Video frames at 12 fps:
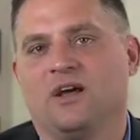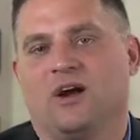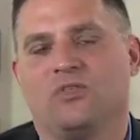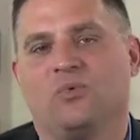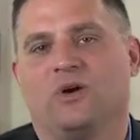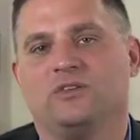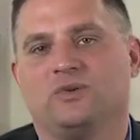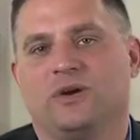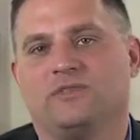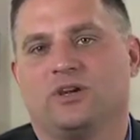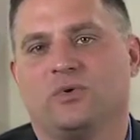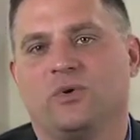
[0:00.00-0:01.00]
are the ones who
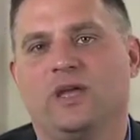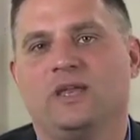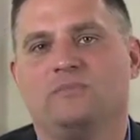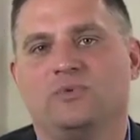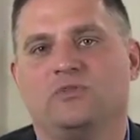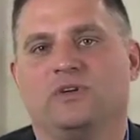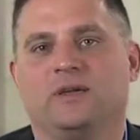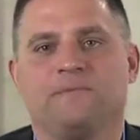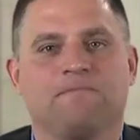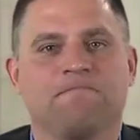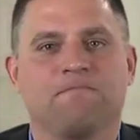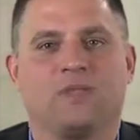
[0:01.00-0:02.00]
have the crane
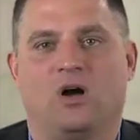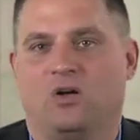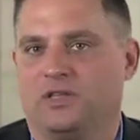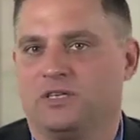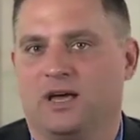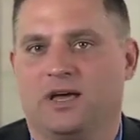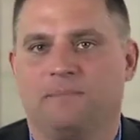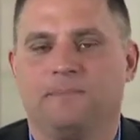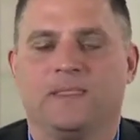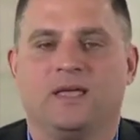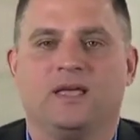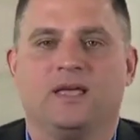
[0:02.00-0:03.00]
moving all the time.